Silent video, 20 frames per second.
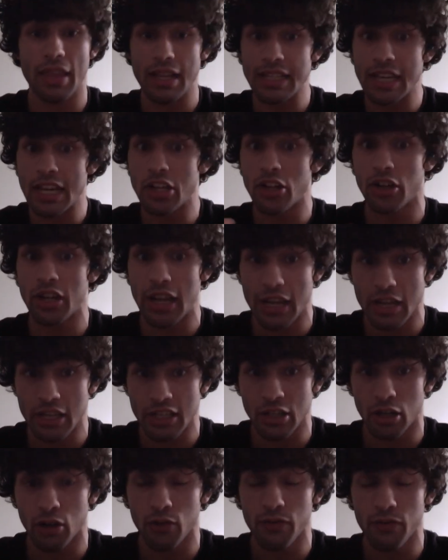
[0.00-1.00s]
That's how you don't get
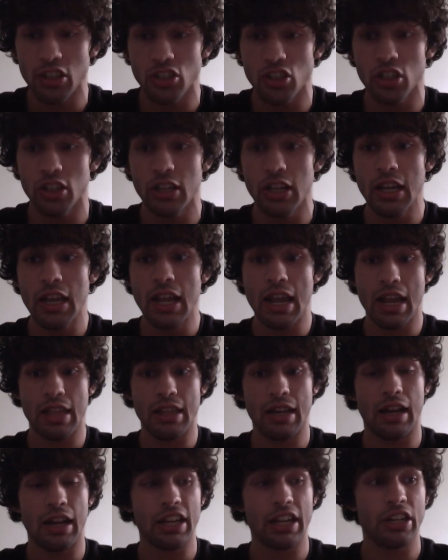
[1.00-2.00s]
yourself injured,
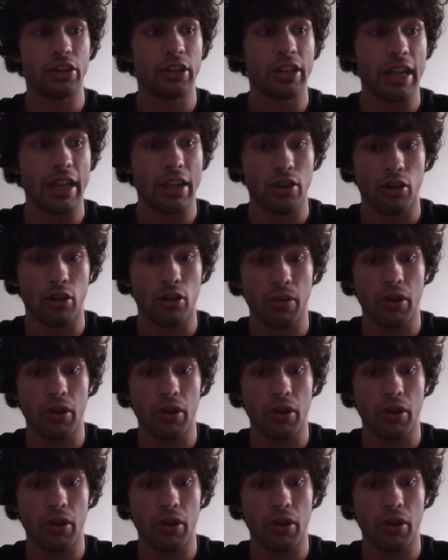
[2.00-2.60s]
and how you don't get